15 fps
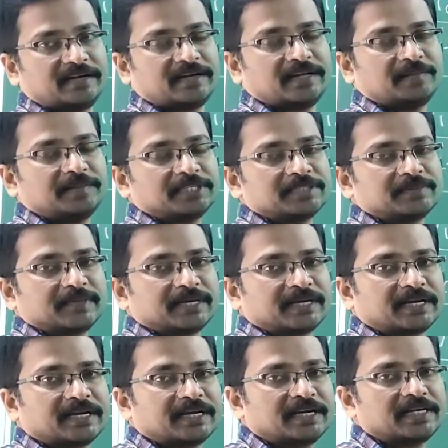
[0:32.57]
Atomic
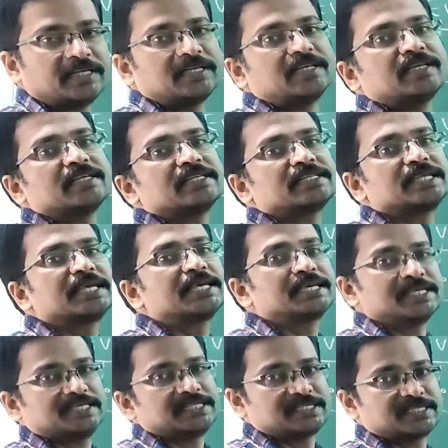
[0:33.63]
spectra
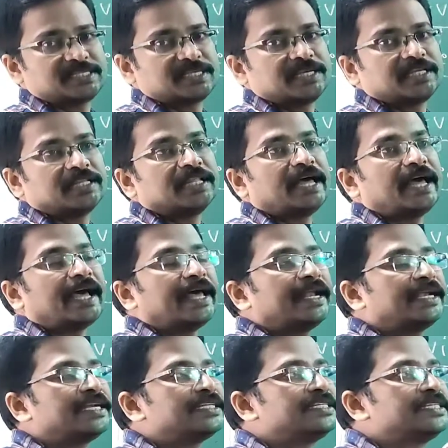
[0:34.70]
says the
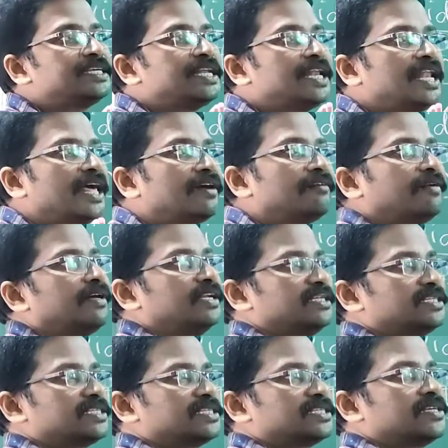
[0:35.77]
energy
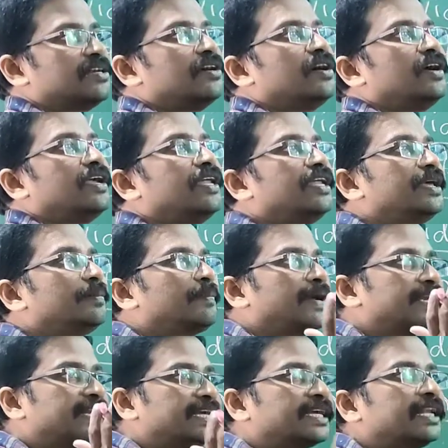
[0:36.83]
levels in a
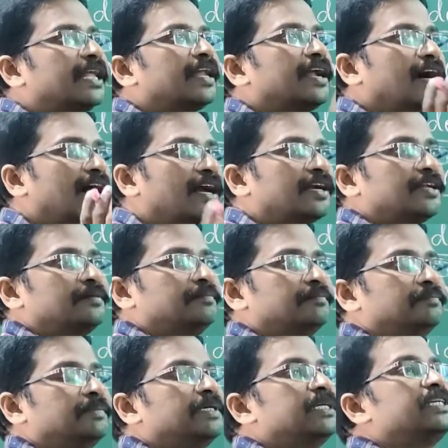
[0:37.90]
particular
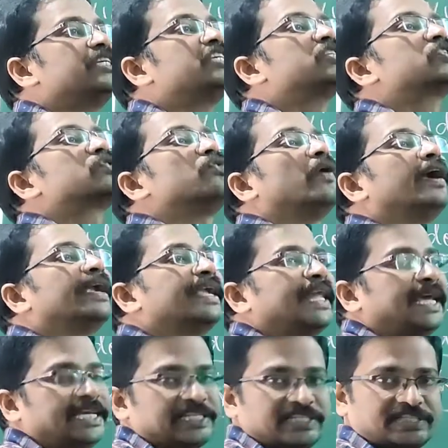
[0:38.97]
atom is
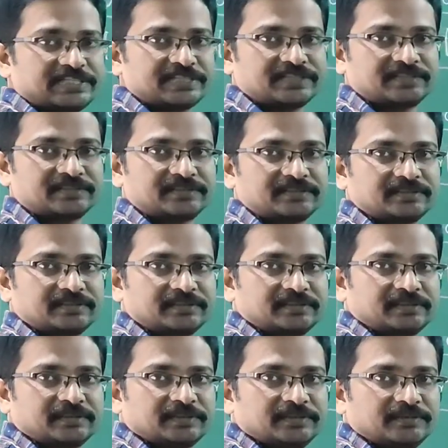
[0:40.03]
quantized,
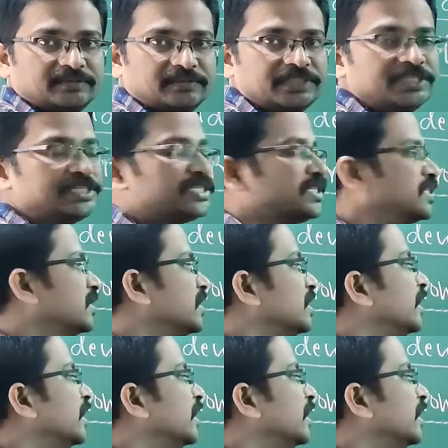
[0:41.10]
which is